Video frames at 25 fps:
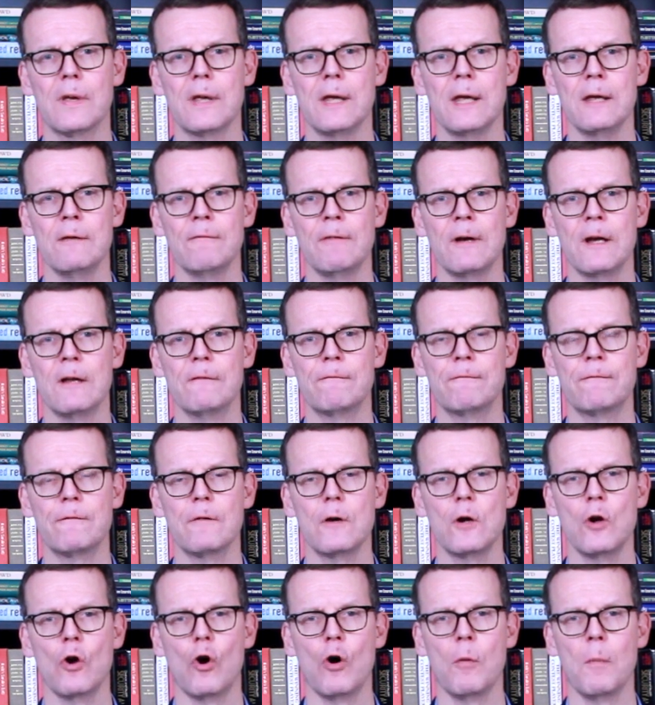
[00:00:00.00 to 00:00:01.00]
even if
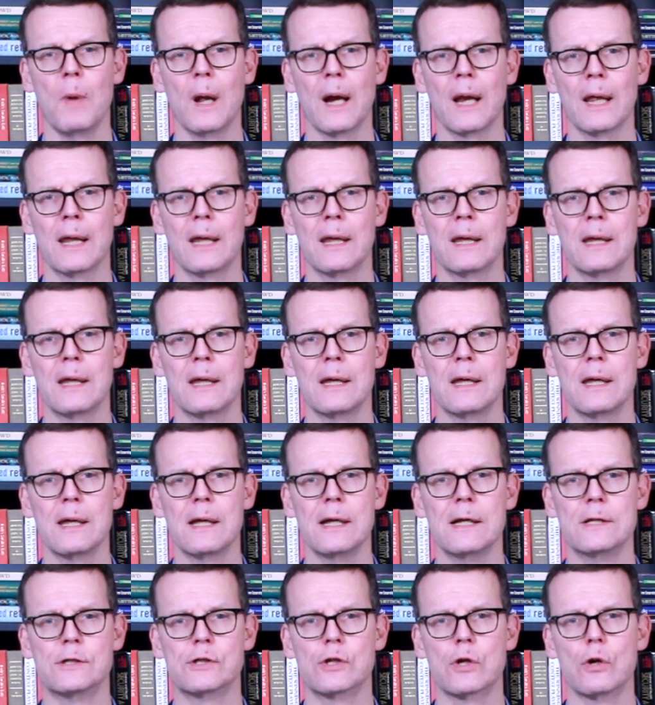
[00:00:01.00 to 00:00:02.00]
normally
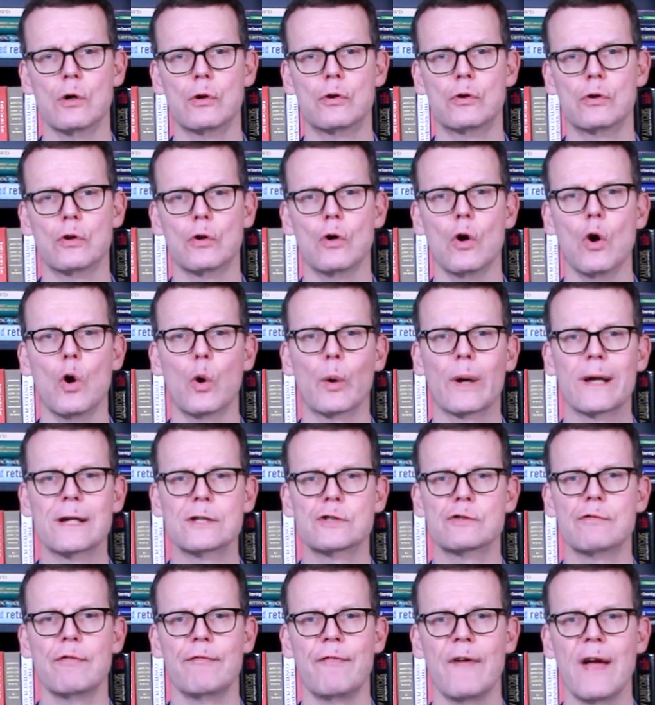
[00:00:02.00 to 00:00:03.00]
it's good to go
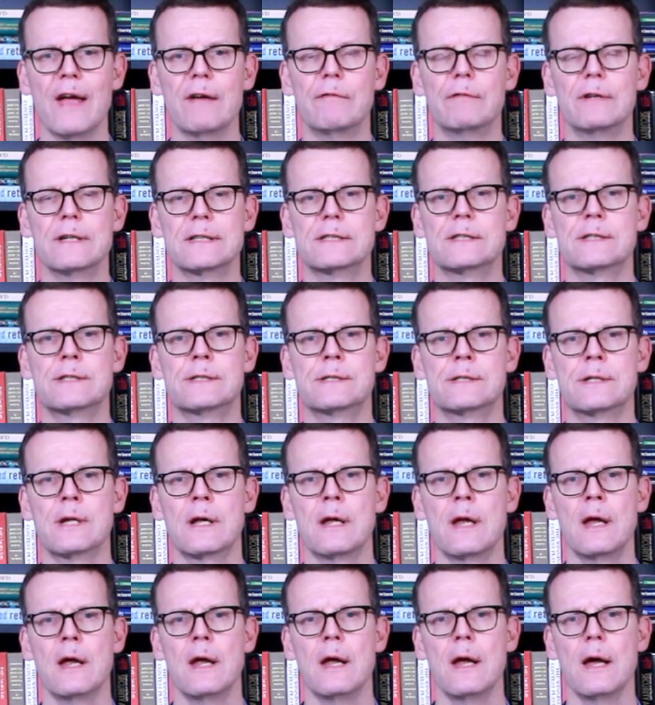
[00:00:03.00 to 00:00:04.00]
against the favorites,
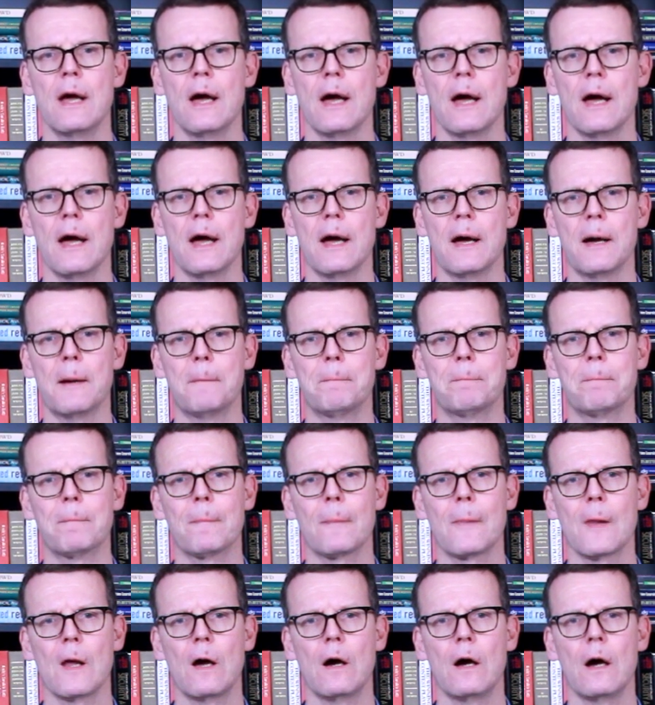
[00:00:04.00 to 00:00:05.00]

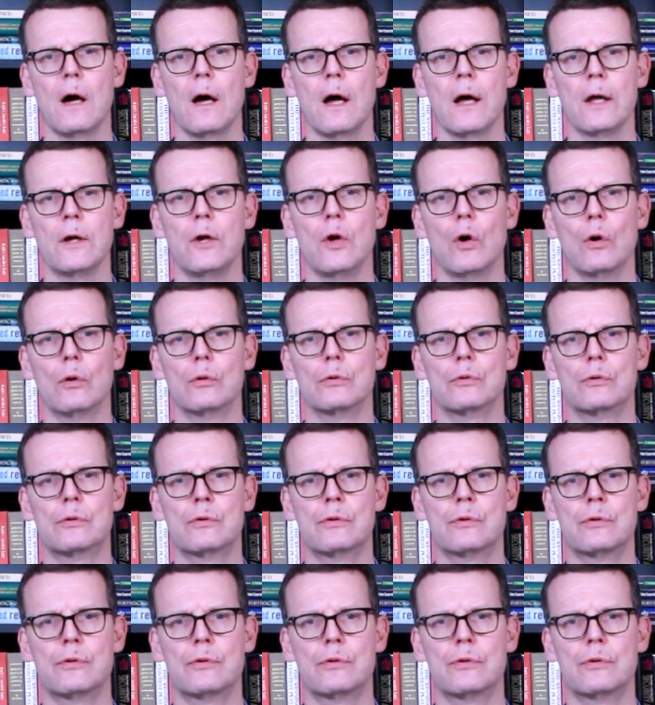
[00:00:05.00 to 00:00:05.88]
I don't